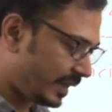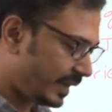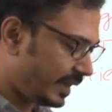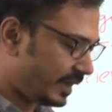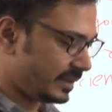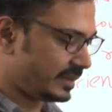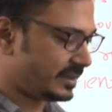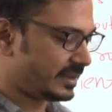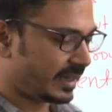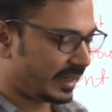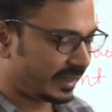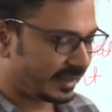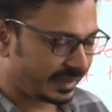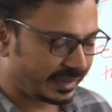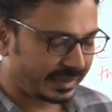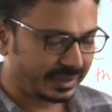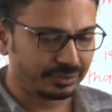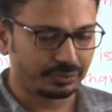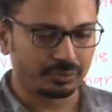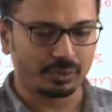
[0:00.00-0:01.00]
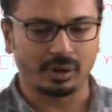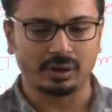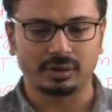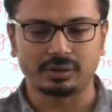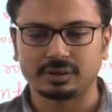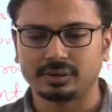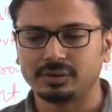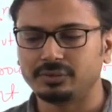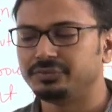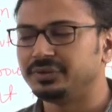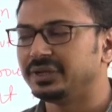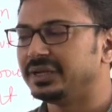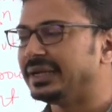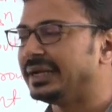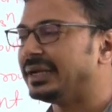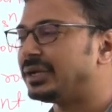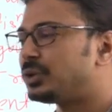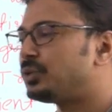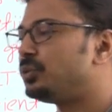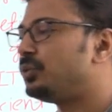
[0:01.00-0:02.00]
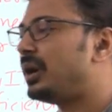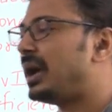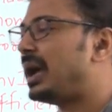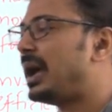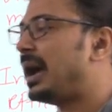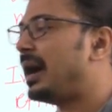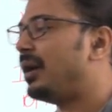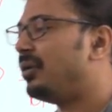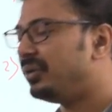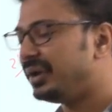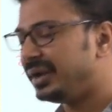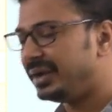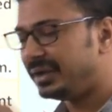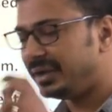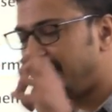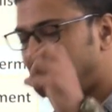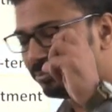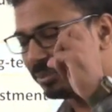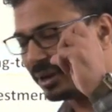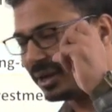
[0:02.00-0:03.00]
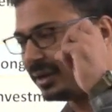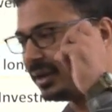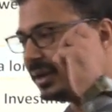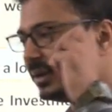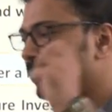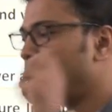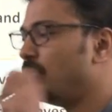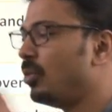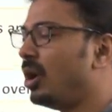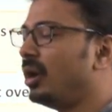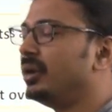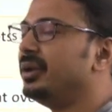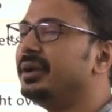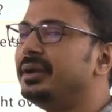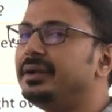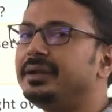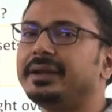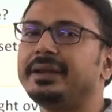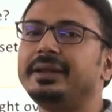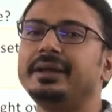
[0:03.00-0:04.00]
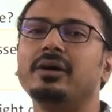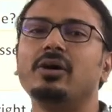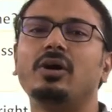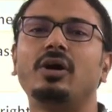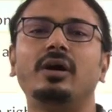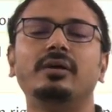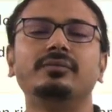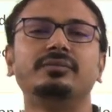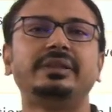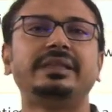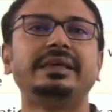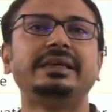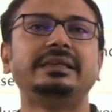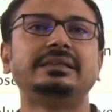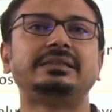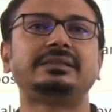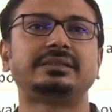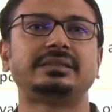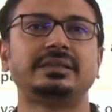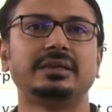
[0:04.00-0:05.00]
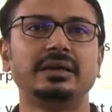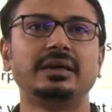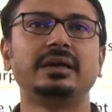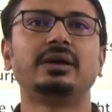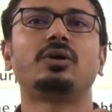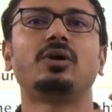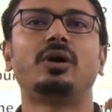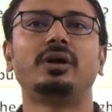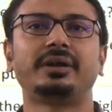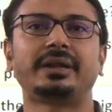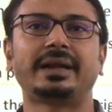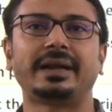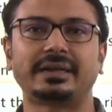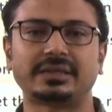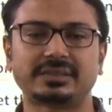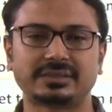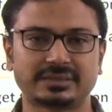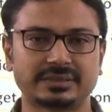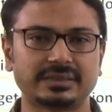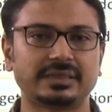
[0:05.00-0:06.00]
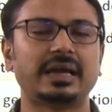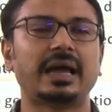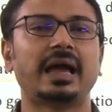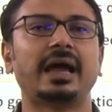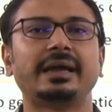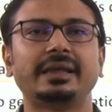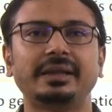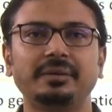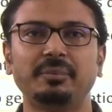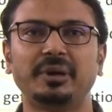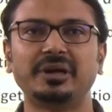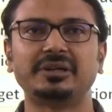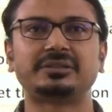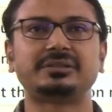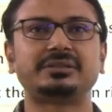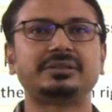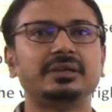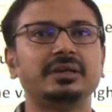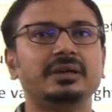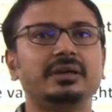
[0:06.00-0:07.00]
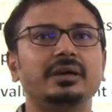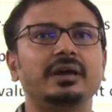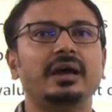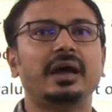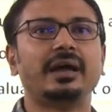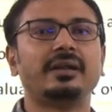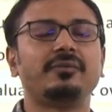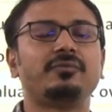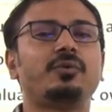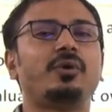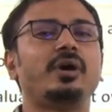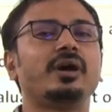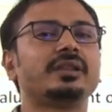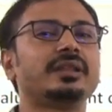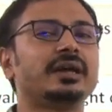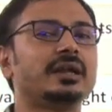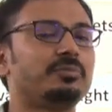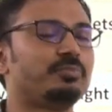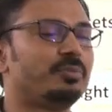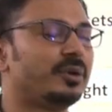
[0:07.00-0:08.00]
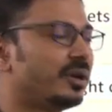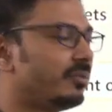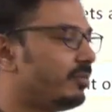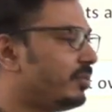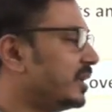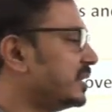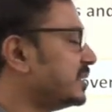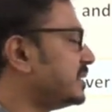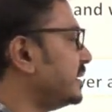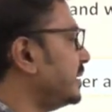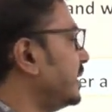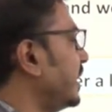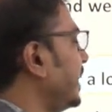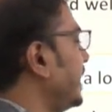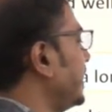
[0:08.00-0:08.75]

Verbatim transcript: is getting involved, we need to have independent monitoring of these contracts, agreements. And for that purpose, there